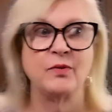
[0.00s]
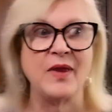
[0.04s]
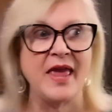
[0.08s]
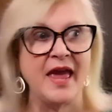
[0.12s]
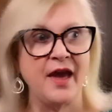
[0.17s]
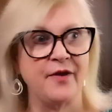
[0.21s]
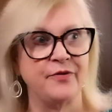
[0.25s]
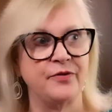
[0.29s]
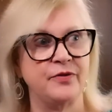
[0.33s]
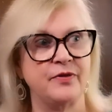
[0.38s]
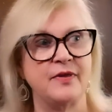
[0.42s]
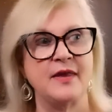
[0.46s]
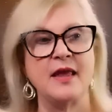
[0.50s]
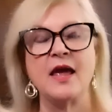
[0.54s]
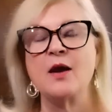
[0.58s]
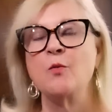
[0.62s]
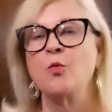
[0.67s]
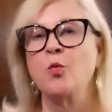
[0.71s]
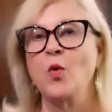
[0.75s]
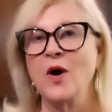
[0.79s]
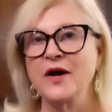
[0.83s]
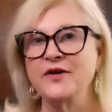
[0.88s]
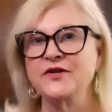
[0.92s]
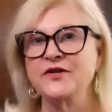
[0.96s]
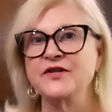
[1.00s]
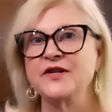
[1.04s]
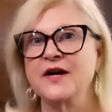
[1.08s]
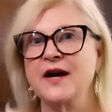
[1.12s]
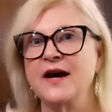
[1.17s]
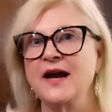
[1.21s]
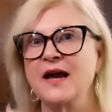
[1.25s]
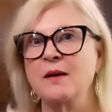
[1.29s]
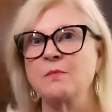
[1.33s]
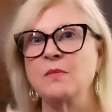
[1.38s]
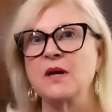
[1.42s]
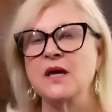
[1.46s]
He had one
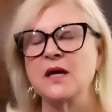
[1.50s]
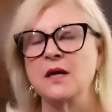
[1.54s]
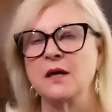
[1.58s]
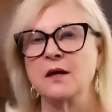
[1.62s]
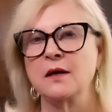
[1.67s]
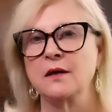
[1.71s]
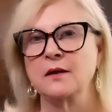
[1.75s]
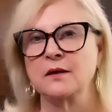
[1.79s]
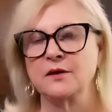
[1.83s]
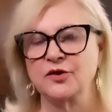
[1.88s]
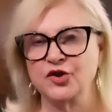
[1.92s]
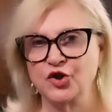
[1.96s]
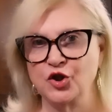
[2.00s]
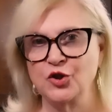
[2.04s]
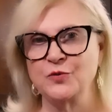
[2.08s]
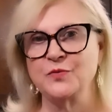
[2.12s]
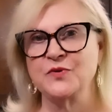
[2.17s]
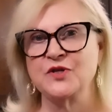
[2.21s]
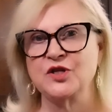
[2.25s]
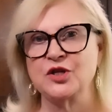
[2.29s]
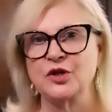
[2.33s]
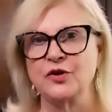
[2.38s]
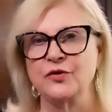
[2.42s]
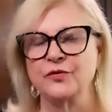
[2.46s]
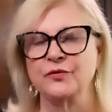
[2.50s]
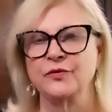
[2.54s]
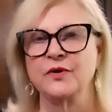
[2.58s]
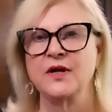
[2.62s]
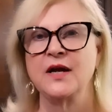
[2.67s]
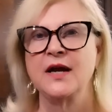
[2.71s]
time in Tombstone.